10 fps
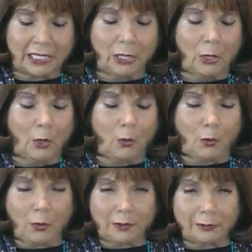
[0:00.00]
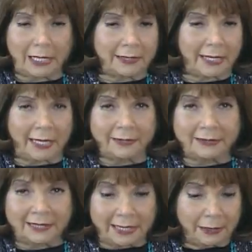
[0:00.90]
or, and, and
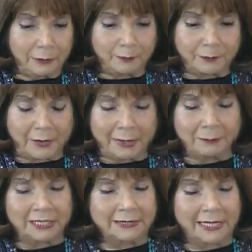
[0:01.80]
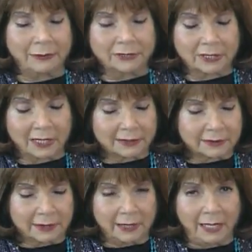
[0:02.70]
there, I must say, I was
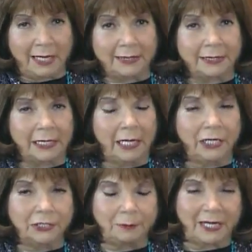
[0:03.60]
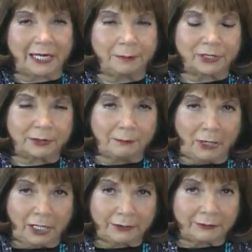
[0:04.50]
delighted to be able to
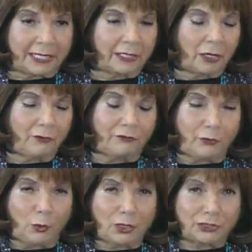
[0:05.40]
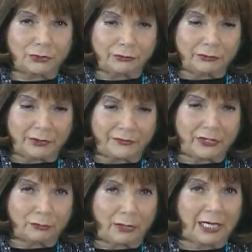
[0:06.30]
moderate four terrific
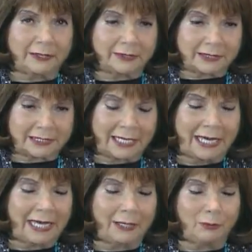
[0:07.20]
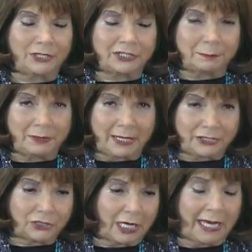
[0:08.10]
writers it was a pleasure,